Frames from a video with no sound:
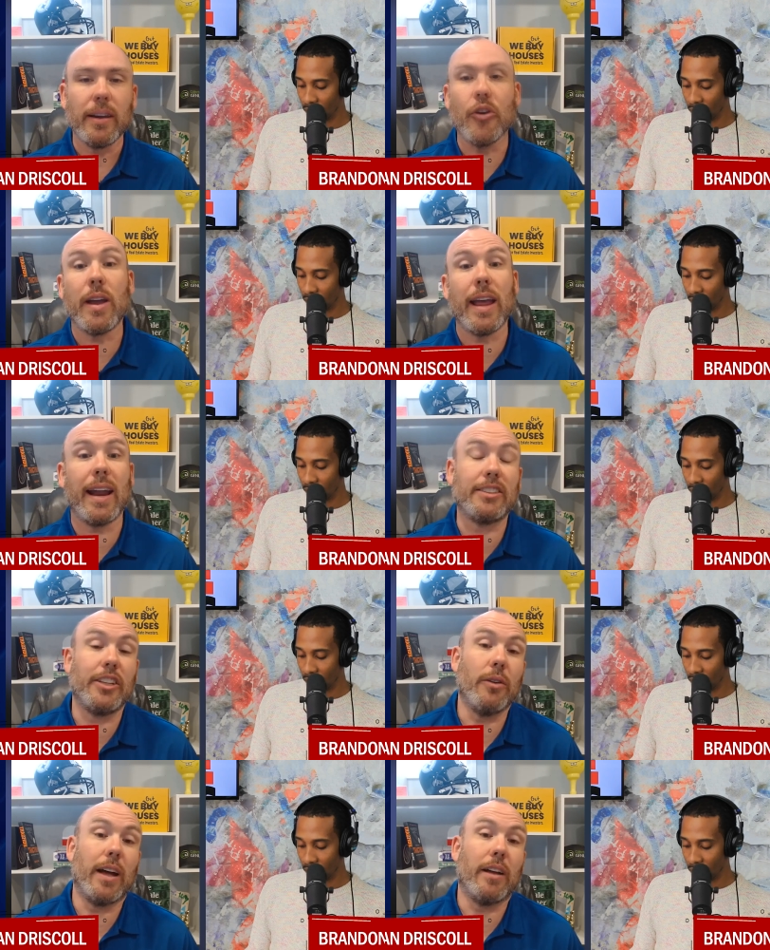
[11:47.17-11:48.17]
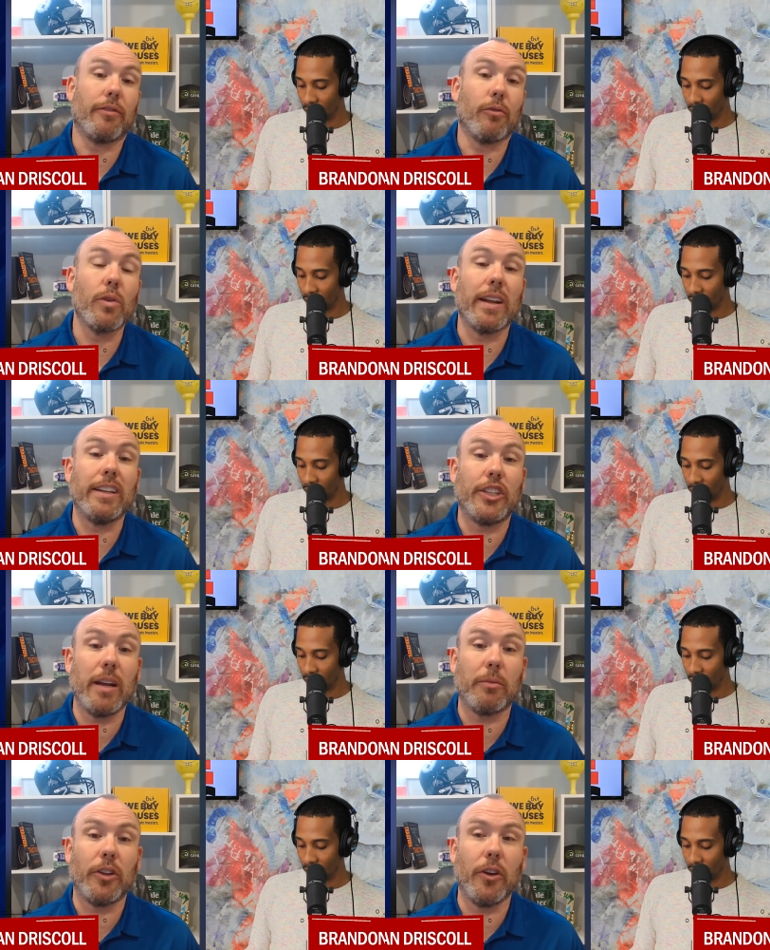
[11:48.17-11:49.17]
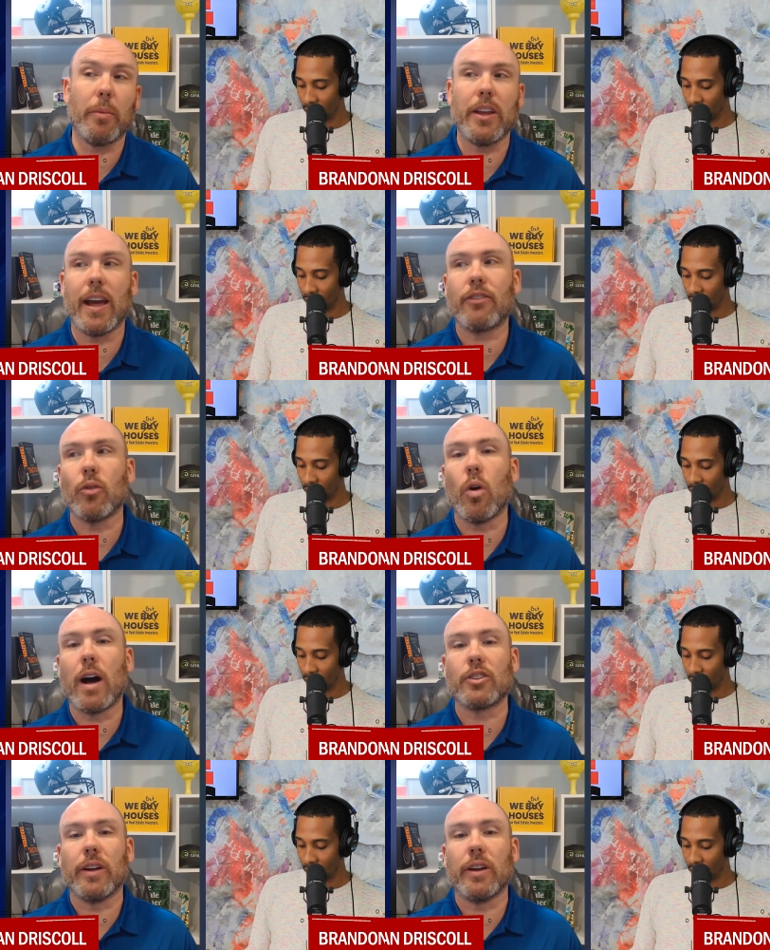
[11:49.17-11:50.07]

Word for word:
Speaker 1: You can get SEO done for really cheap too, but you have to watch